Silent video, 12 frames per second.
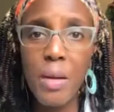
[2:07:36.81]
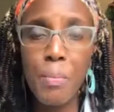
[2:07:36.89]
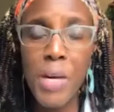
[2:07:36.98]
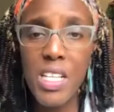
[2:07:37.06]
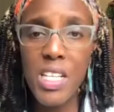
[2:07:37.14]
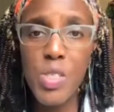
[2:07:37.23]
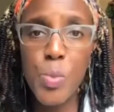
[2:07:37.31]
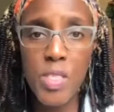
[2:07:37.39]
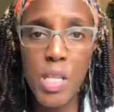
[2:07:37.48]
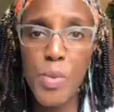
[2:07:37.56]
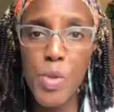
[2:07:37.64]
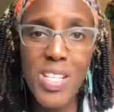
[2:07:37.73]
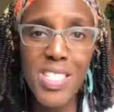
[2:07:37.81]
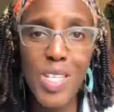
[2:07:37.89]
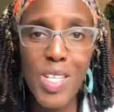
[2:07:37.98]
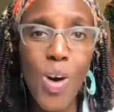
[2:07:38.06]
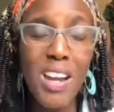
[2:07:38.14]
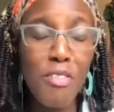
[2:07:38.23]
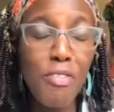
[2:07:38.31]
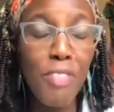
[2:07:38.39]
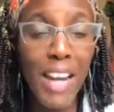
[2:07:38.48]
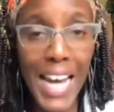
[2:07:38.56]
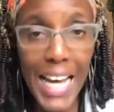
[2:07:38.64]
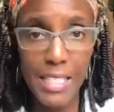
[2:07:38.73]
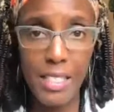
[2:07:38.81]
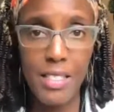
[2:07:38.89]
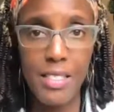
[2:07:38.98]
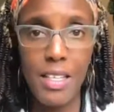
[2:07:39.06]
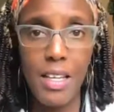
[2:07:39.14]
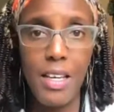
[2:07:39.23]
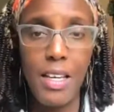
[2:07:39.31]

money to put up 21 flats.